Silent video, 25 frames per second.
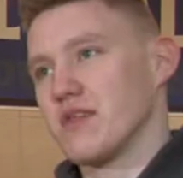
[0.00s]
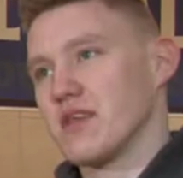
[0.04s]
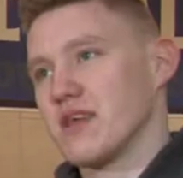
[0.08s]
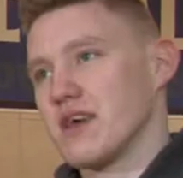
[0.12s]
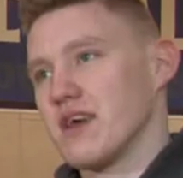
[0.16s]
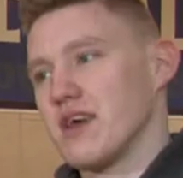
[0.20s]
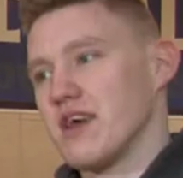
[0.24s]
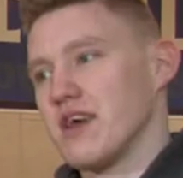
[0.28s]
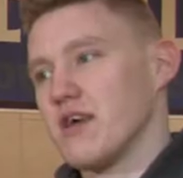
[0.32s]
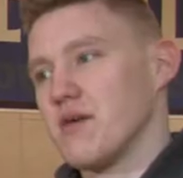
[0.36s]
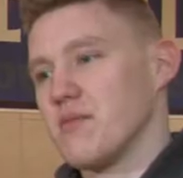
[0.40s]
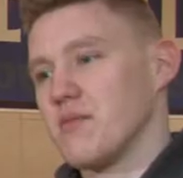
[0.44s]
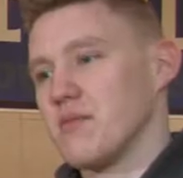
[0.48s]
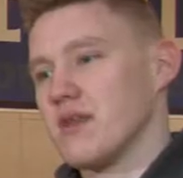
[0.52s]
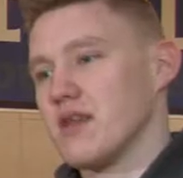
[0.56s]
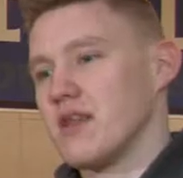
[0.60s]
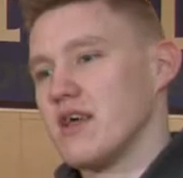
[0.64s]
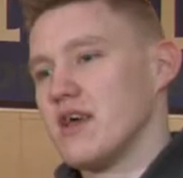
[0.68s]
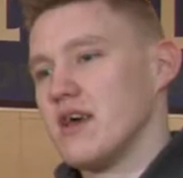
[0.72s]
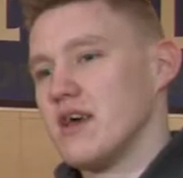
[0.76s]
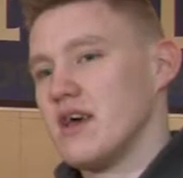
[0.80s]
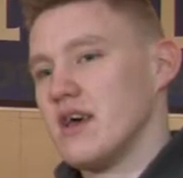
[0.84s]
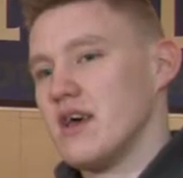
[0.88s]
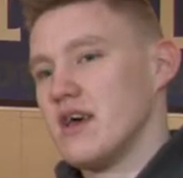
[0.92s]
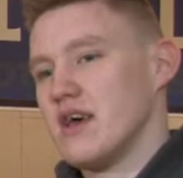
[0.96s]
with the game.
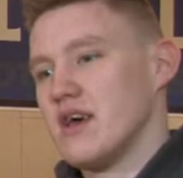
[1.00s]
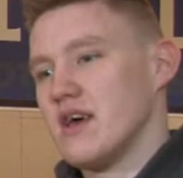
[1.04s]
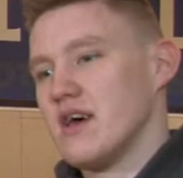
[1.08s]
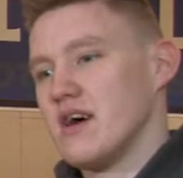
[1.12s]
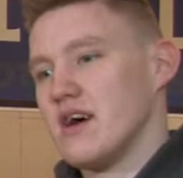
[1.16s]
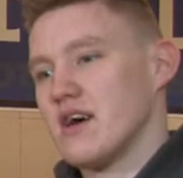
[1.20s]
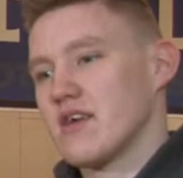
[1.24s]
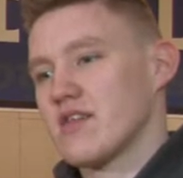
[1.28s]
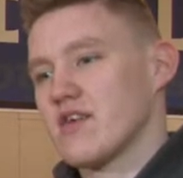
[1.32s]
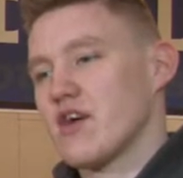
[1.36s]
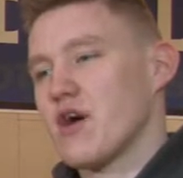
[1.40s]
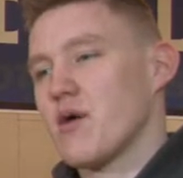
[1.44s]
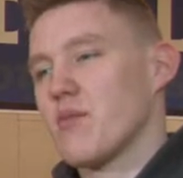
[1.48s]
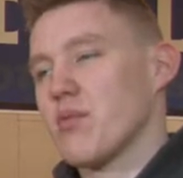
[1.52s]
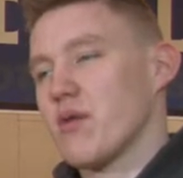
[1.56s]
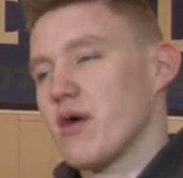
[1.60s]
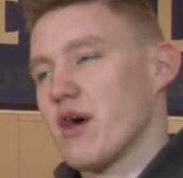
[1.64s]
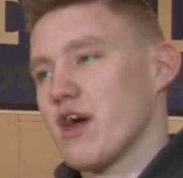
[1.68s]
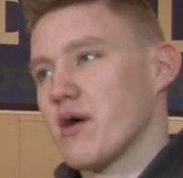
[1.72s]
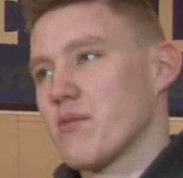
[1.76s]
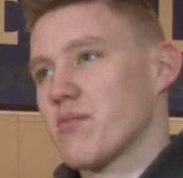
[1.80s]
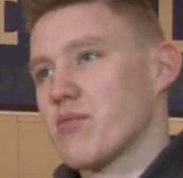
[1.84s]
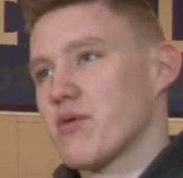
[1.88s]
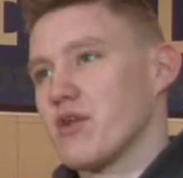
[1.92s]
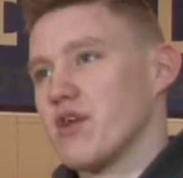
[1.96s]
And I started
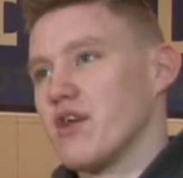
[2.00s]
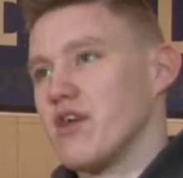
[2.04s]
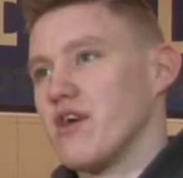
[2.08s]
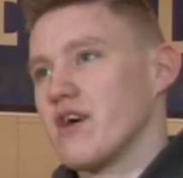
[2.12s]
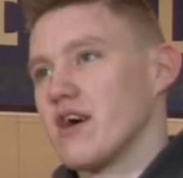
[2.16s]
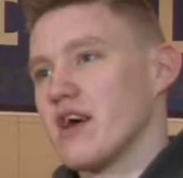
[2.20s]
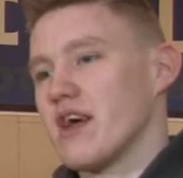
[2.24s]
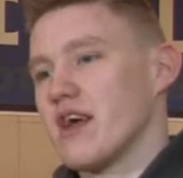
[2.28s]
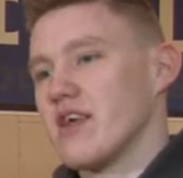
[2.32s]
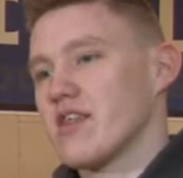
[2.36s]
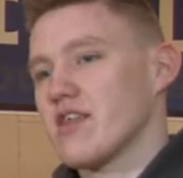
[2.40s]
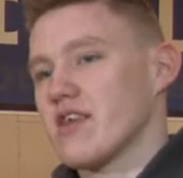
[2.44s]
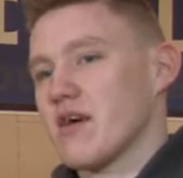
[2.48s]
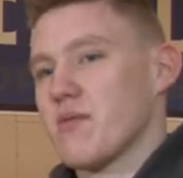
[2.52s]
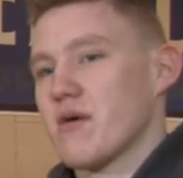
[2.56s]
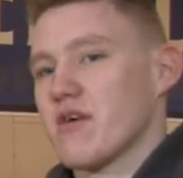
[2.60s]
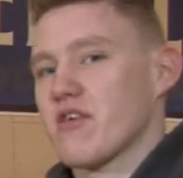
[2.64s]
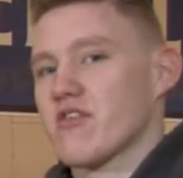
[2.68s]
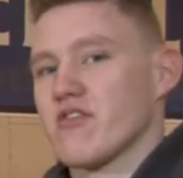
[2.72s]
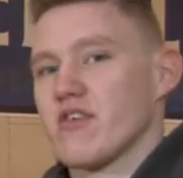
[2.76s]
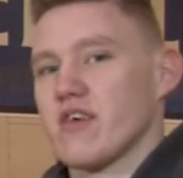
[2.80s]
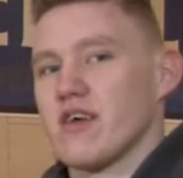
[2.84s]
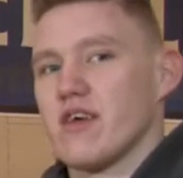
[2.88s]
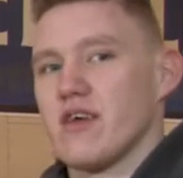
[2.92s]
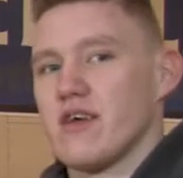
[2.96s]
playing at a pretty young age. I'm
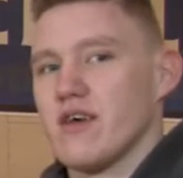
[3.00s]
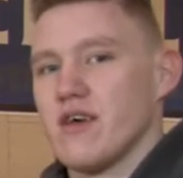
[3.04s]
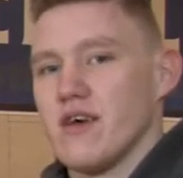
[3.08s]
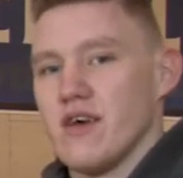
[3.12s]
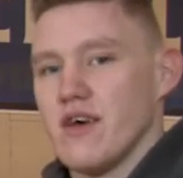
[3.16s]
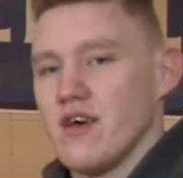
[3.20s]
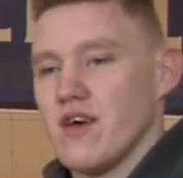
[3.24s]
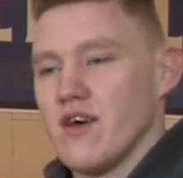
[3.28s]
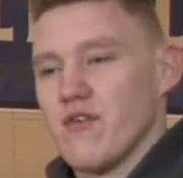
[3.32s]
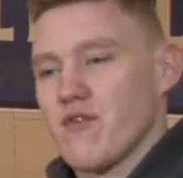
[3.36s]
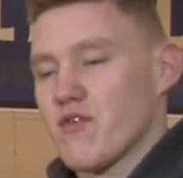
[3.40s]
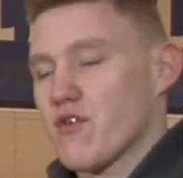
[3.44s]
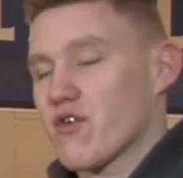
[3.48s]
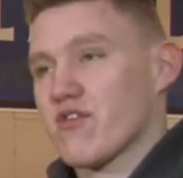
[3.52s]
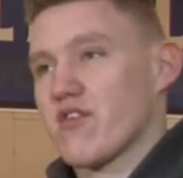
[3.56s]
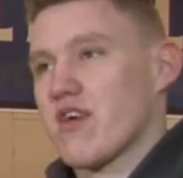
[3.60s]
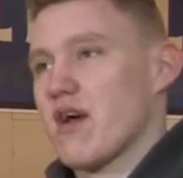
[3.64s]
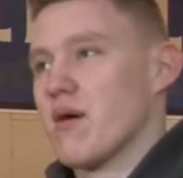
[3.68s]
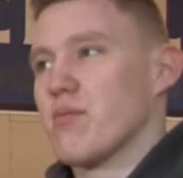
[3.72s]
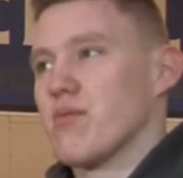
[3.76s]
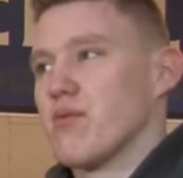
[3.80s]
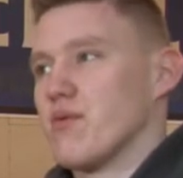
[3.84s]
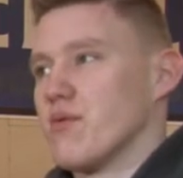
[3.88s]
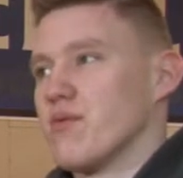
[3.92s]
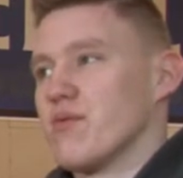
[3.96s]
actually, for
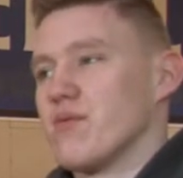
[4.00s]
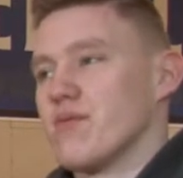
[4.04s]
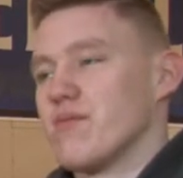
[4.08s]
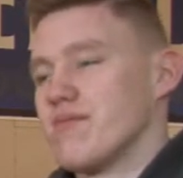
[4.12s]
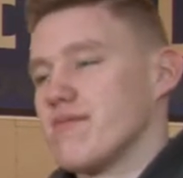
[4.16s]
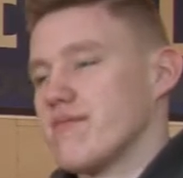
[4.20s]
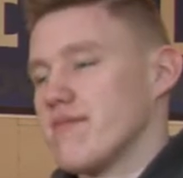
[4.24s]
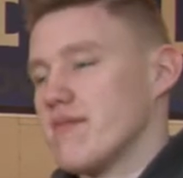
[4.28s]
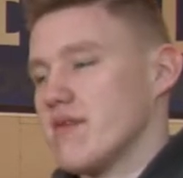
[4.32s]
example,